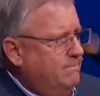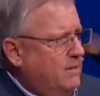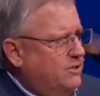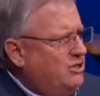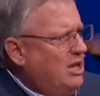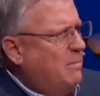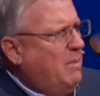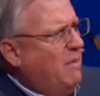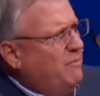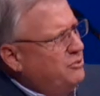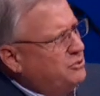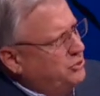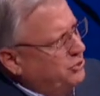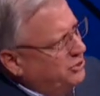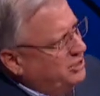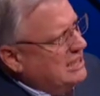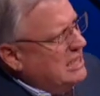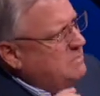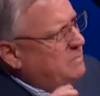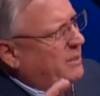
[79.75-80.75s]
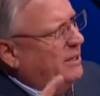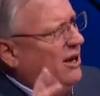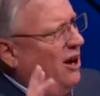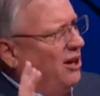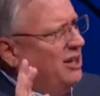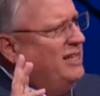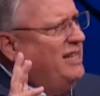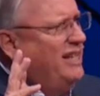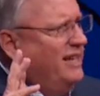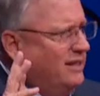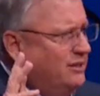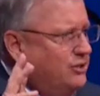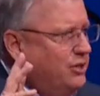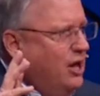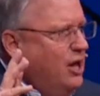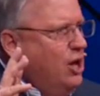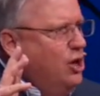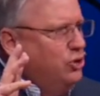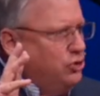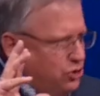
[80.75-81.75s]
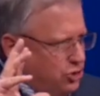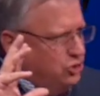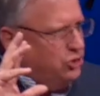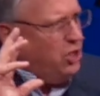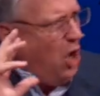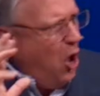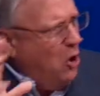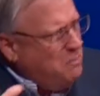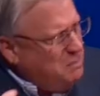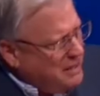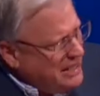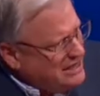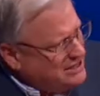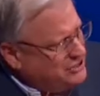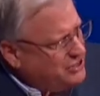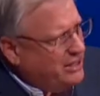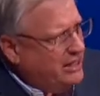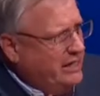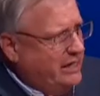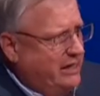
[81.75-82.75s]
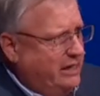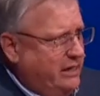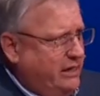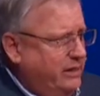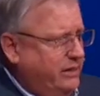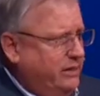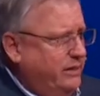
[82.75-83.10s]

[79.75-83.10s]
Some of us are keeping our kids so busy,